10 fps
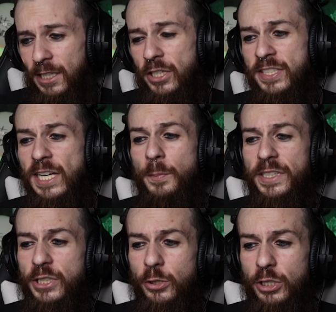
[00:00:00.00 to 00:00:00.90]
You see,
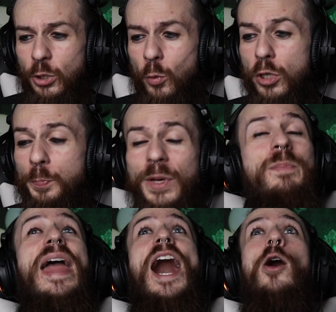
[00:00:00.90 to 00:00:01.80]
but you would be
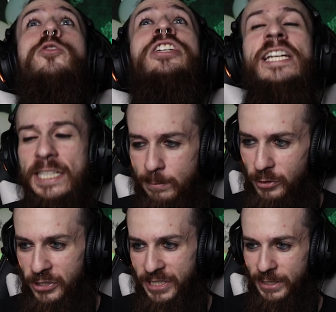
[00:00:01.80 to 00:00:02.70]
melting in
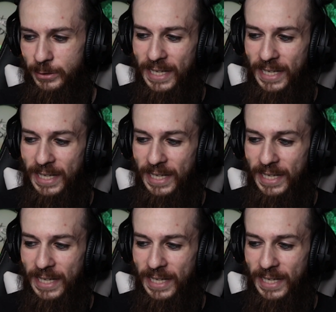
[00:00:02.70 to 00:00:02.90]
Brazil.